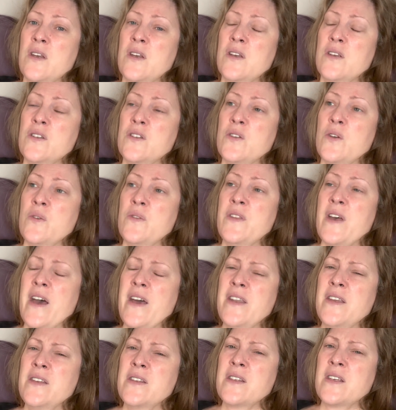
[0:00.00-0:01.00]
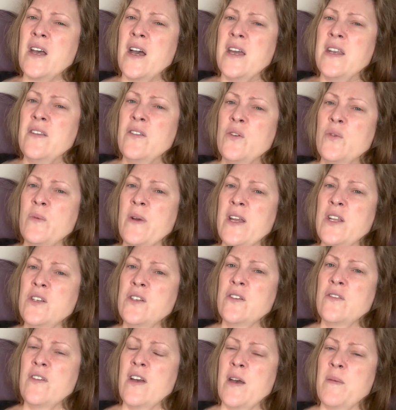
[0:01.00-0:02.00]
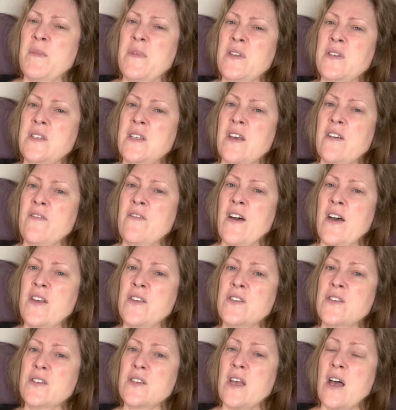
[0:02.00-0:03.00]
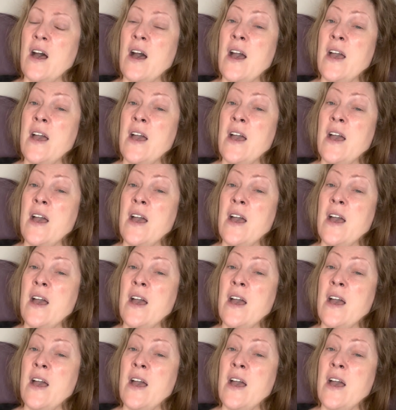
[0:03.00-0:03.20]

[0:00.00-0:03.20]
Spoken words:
So that is kind of the range of ME/CFS.